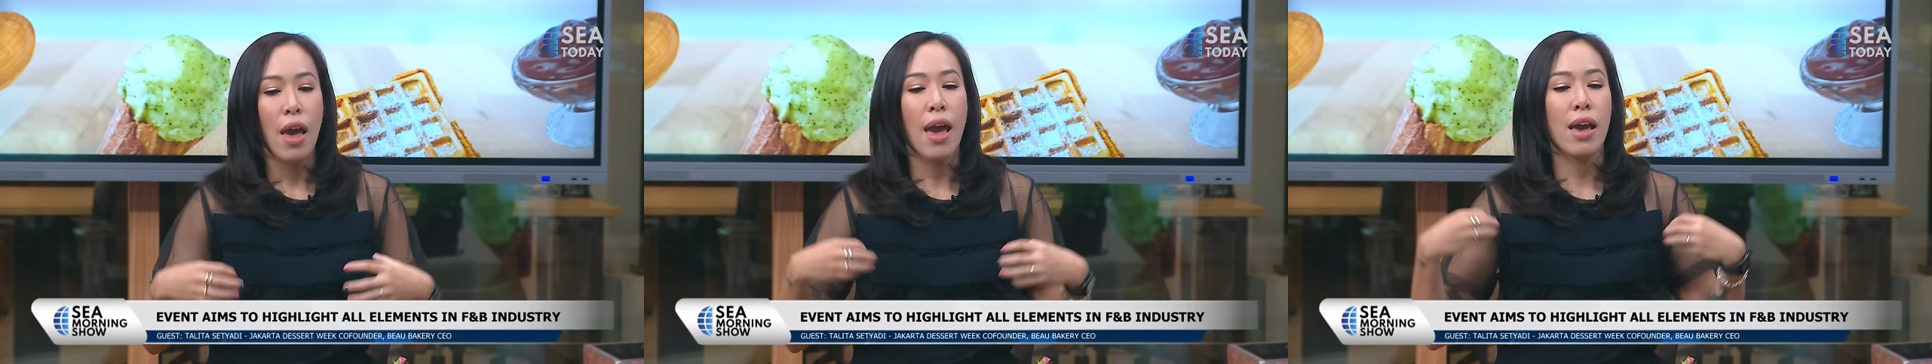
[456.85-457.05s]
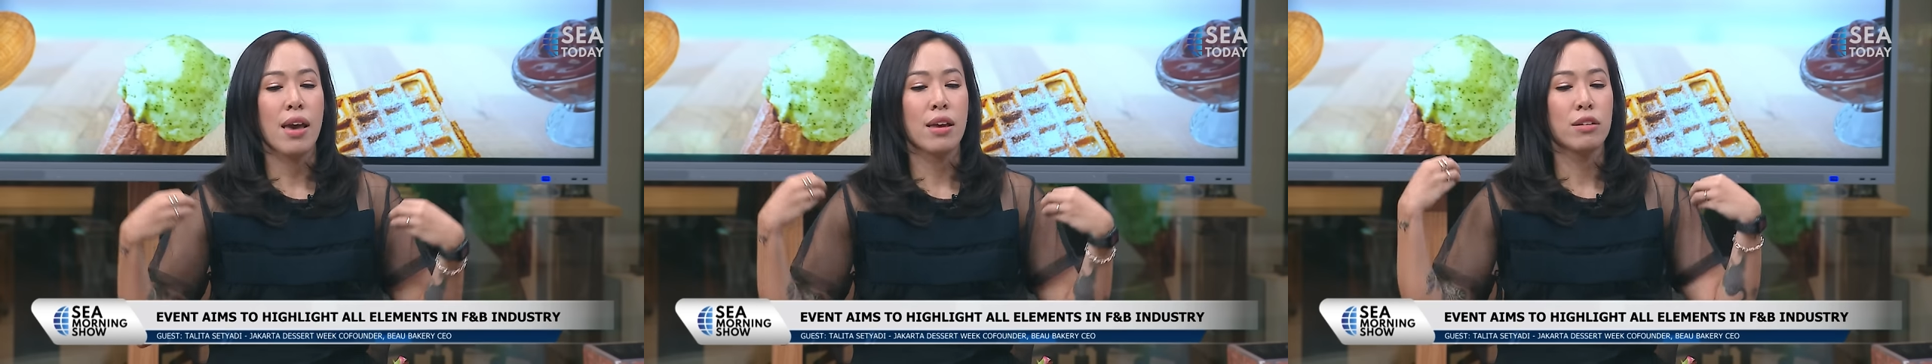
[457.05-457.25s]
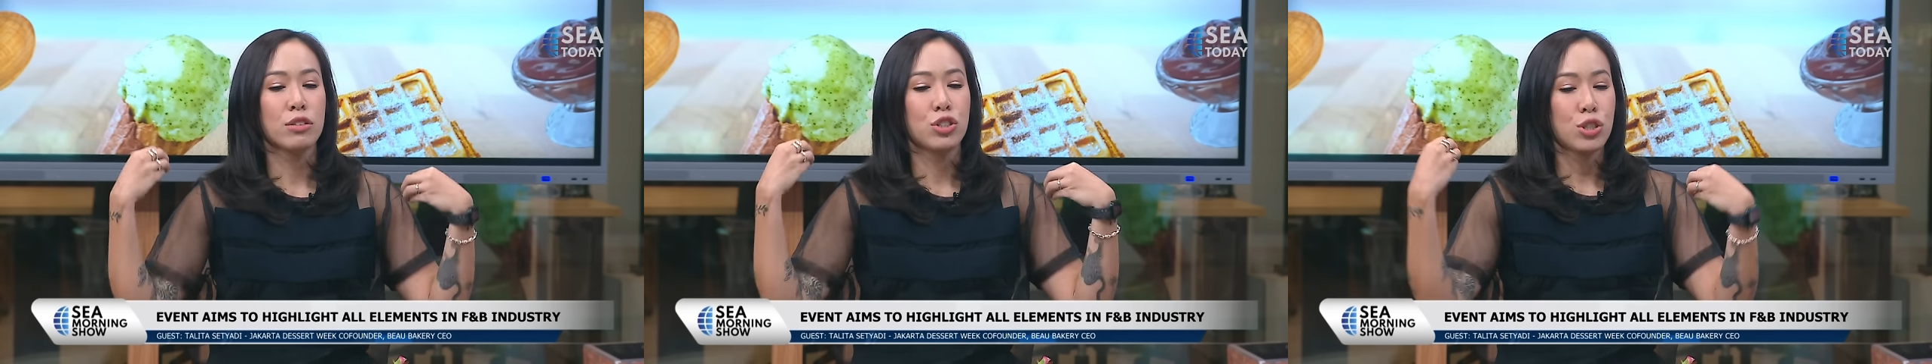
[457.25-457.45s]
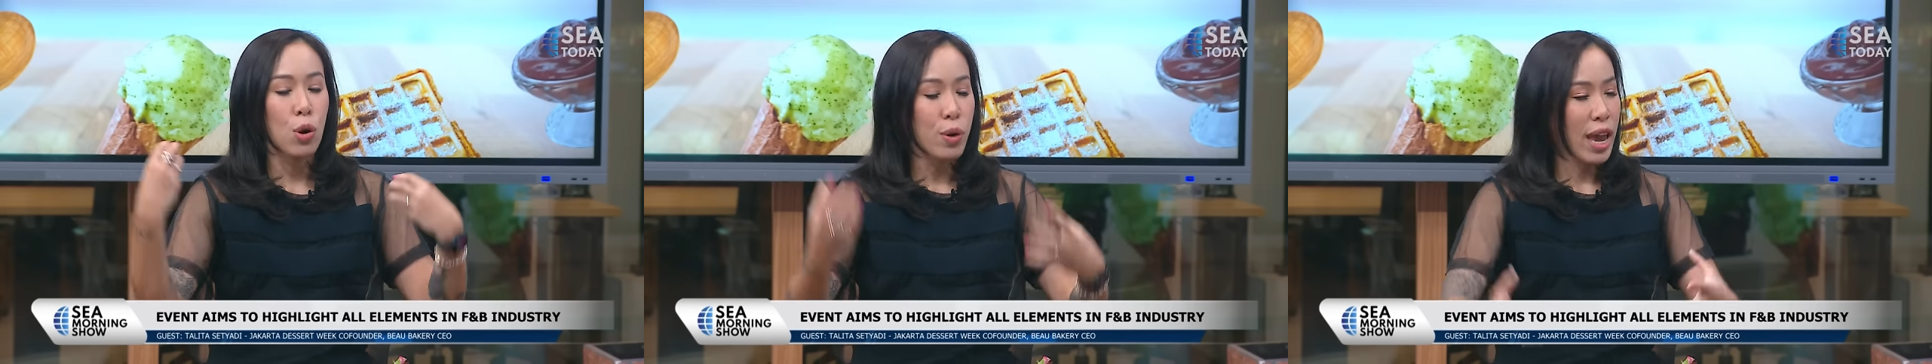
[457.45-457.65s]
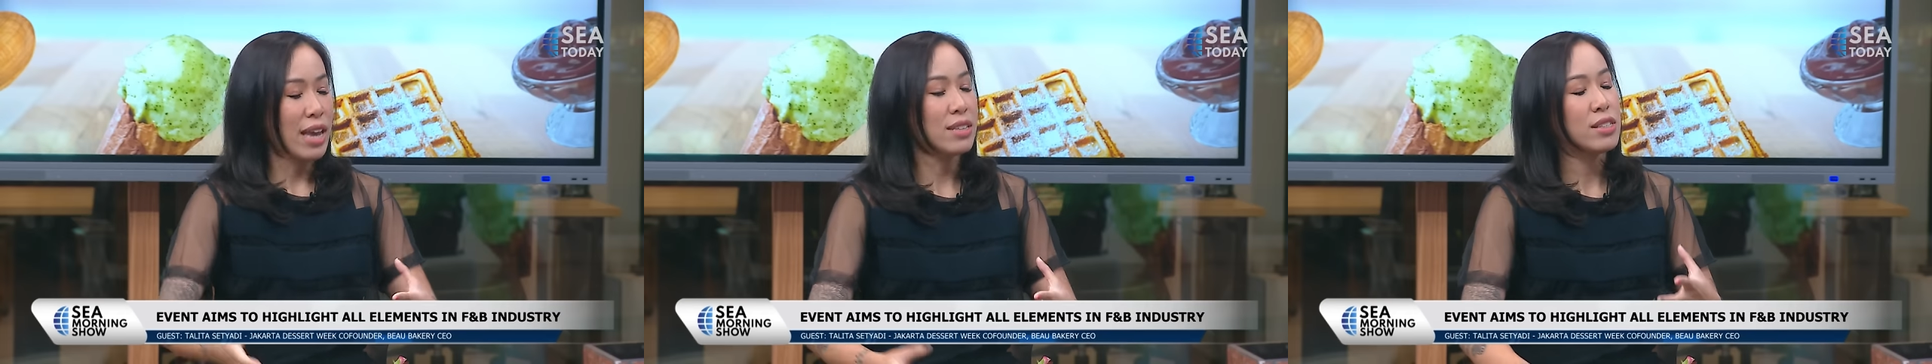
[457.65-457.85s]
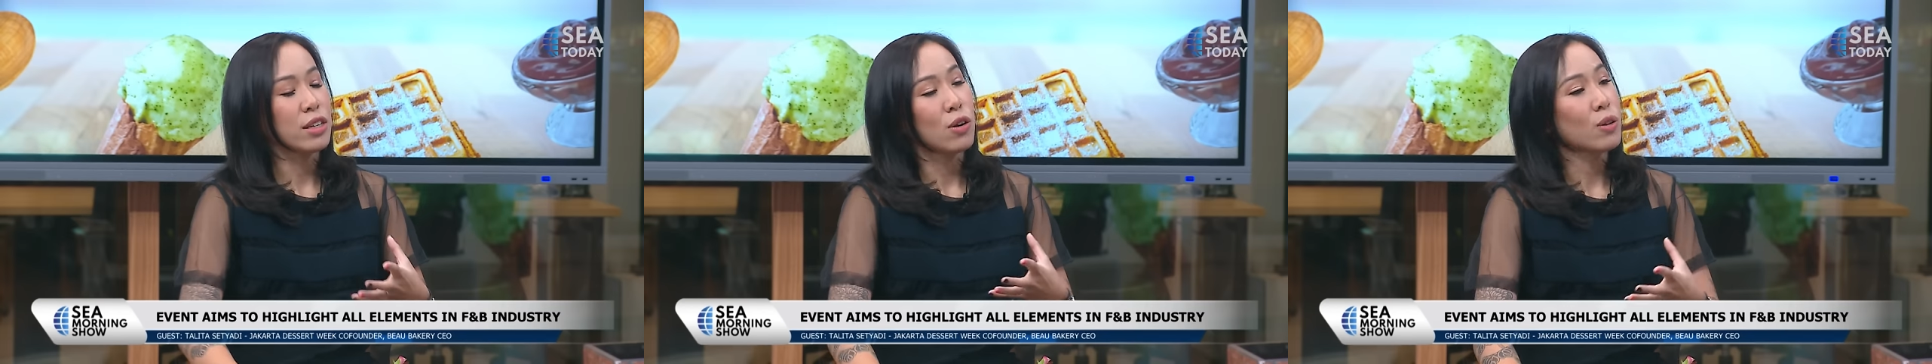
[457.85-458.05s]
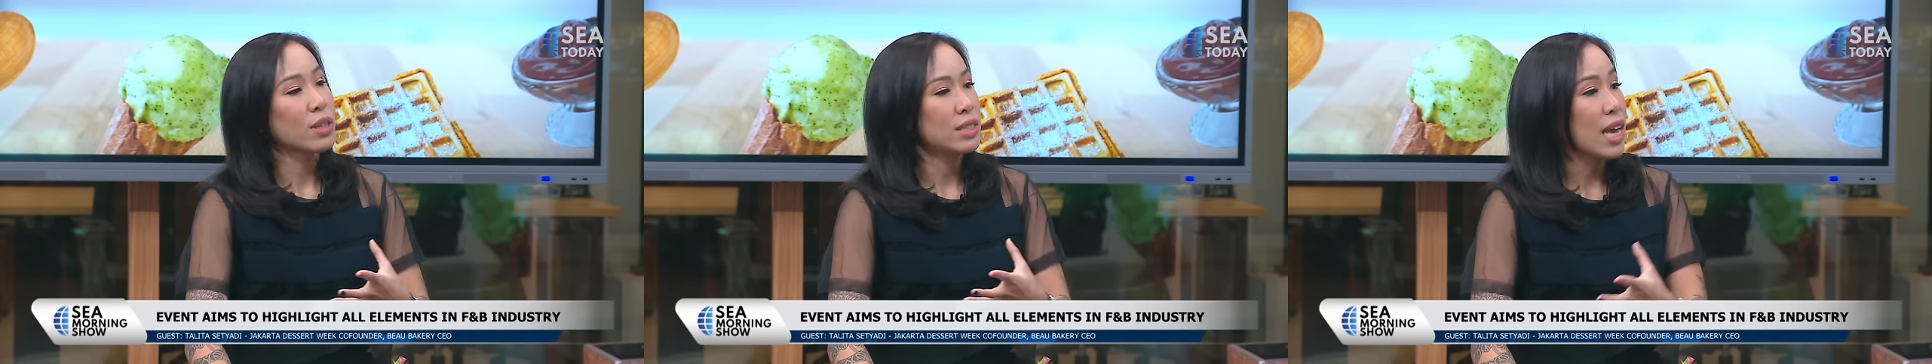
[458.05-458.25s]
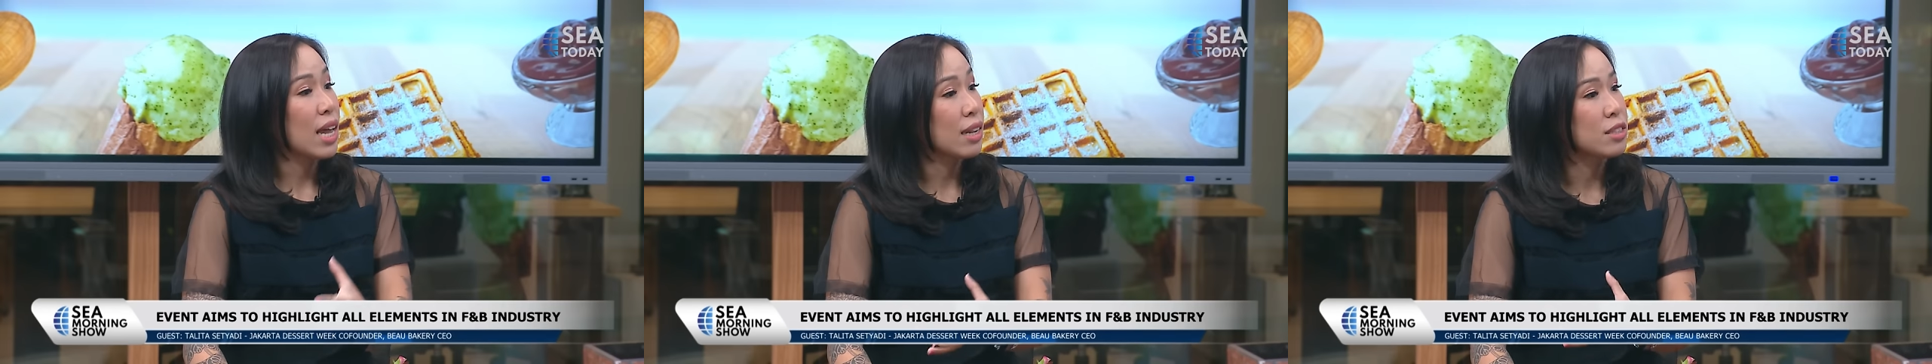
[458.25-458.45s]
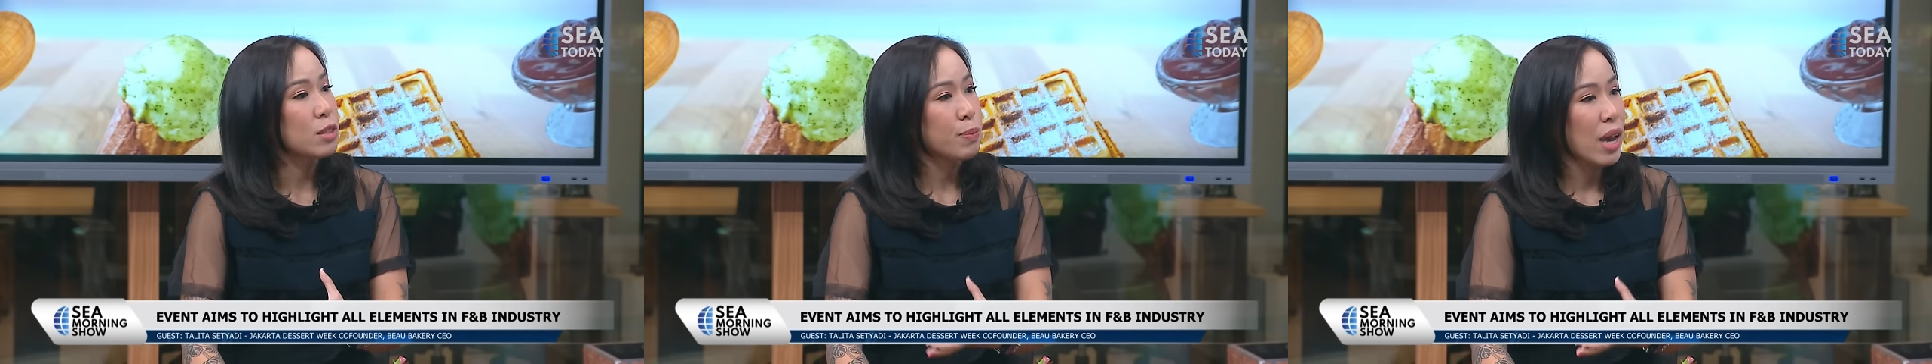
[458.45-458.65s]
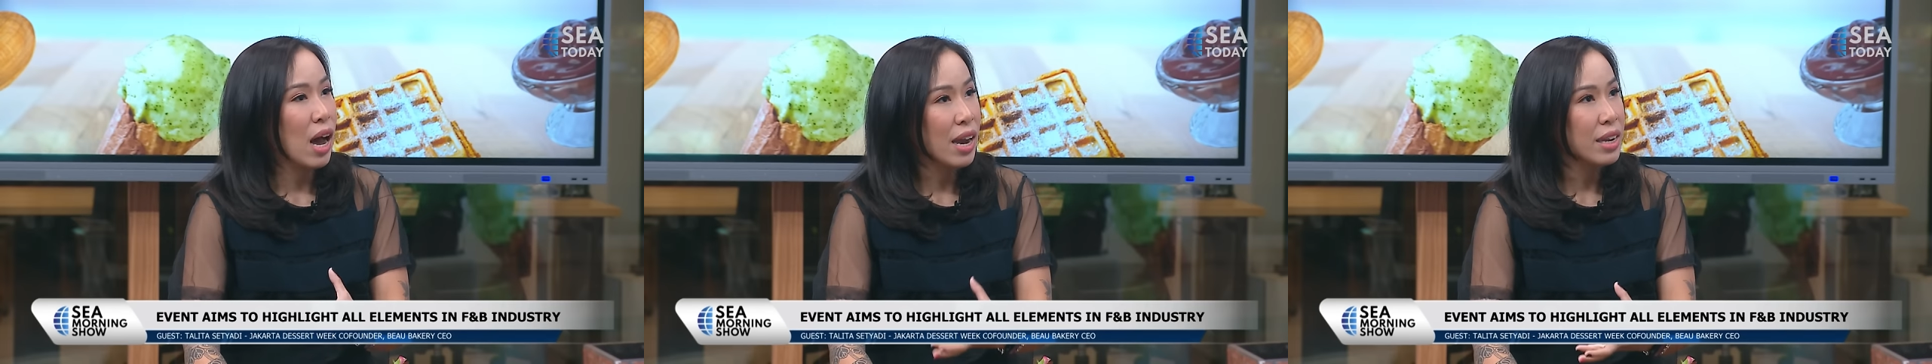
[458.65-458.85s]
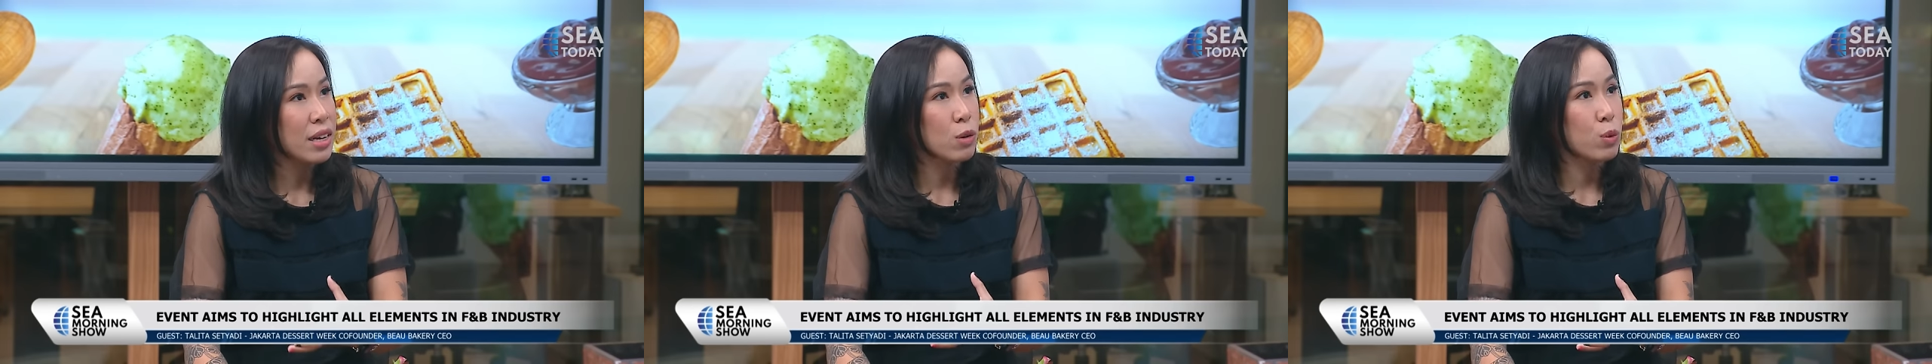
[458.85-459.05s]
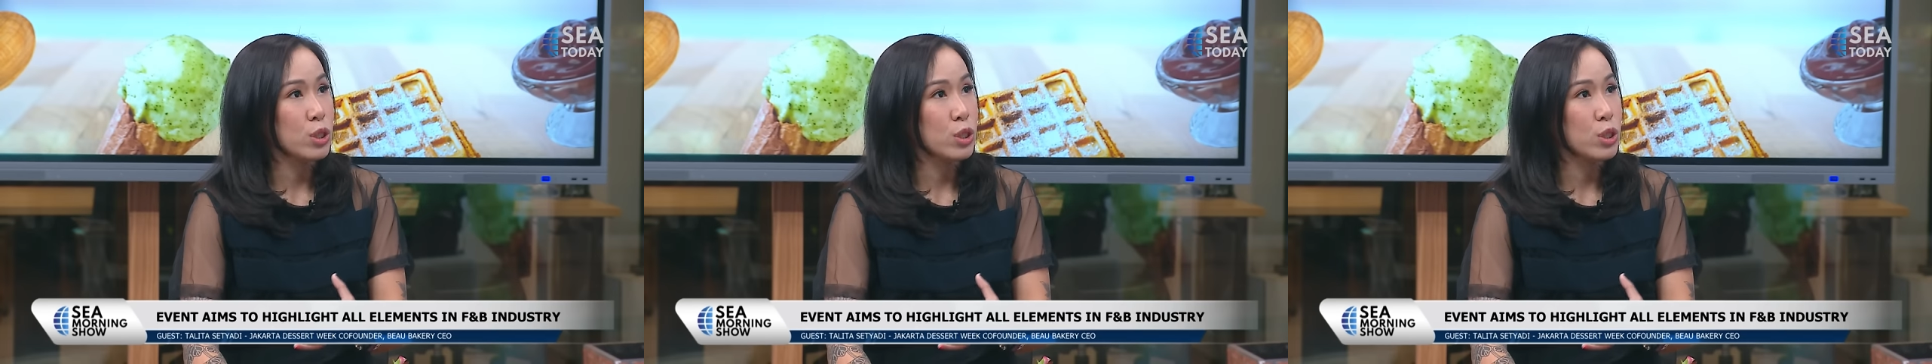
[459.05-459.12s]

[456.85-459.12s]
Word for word: and showcasing all the talents behind it,